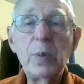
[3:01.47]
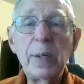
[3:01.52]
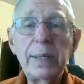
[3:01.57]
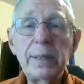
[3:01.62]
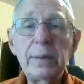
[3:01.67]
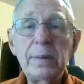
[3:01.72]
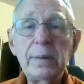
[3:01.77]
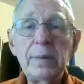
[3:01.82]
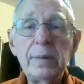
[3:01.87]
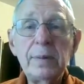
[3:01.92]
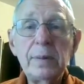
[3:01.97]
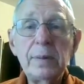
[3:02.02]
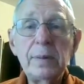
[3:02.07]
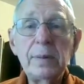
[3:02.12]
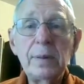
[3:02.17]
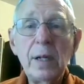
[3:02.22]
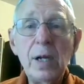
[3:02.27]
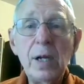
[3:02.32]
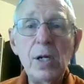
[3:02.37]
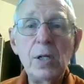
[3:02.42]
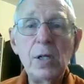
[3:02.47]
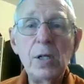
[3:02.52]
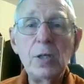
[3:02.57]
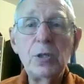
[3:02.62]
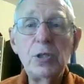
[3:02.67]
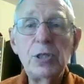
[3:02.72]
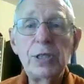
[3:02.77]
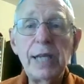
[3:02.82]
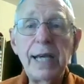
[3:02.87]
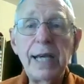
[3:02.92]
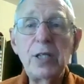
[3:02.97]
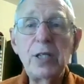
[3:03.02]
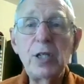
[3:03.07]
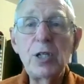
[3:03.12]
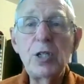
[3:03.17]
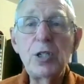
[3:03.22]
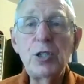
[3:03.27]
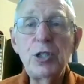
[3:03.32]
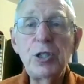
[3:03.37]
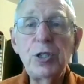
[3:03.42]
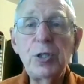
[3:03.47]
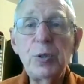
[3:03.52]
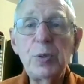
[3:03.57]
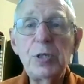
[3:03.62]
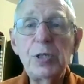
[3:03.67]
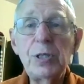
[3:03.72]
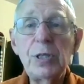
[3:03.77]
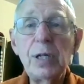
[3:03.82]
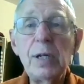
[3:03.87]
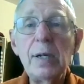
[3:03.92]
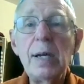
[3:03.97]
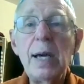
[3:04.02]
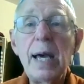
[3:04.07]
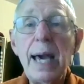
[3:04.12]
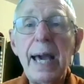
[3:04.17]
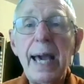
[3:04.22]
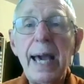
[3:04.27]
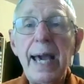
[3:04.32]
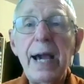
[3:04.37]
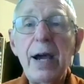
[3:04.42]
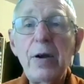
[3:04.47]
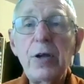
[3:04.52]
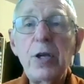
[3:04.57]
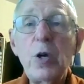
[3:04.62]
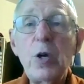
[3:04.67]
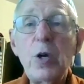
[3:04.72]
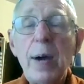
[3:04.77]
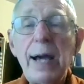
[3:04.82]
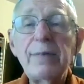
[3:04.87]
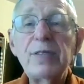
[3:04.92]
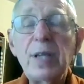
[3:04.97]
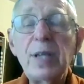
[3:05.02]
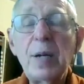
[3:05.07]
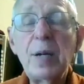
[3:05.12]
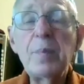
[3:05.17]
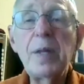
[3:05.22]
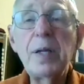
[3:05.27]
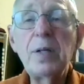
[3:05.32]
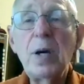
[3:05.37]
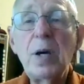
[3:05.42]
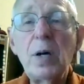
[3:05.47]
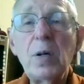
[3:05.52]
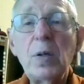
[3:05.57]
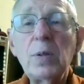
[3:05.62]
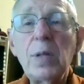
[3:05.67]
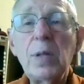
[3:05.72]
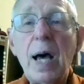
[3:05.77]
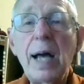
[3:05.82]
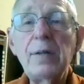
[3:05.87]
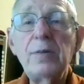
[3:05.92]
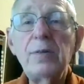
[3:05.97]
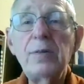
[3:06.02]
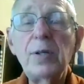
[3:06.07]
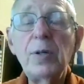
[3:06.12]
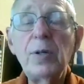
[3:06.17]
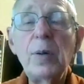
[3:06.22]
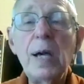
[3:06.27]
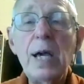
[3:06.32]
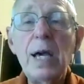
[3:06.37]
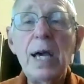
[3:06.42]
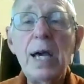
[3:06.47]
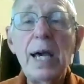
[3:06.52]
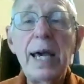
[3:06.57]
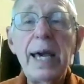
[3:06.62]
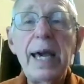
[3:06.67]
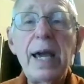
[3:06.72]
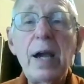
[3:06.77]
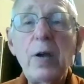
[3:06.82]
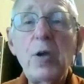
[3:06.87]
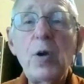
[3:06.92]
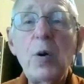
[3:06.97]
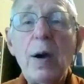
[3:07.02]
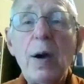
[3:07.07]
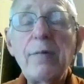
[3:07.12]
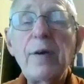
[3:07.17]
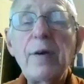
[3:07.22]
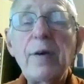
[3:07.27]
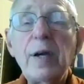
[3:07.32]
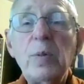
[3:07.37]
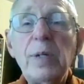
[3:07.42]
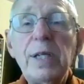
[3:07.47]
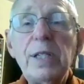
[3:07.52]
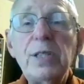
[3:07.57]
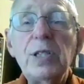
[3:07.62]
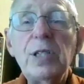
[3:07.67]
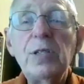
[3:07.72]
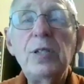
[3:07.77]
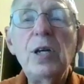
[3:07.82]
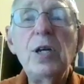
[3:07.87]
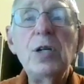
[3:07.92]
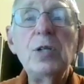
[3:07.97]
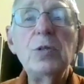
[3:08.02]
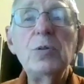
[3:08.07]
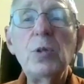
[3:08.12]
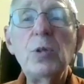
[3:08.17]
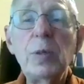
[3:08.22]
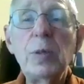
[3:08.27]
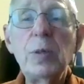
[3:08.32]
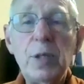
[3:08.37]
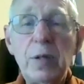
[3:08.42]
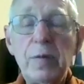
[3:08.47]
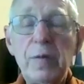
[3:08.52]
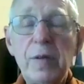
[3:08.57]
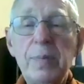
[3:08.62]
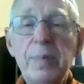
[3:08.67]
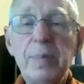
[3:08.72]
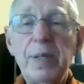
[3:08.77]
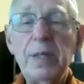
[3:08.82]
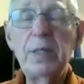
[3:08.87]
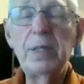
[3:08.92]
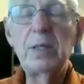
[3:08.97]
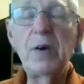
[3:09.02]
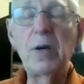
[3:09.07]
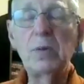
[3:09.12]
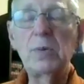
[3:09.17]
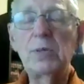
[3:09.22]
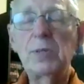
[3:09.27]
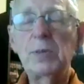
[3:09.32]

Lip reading: written to say to the Jews, here you have something to hold on to. Here you have a reason to observe the mitzvot.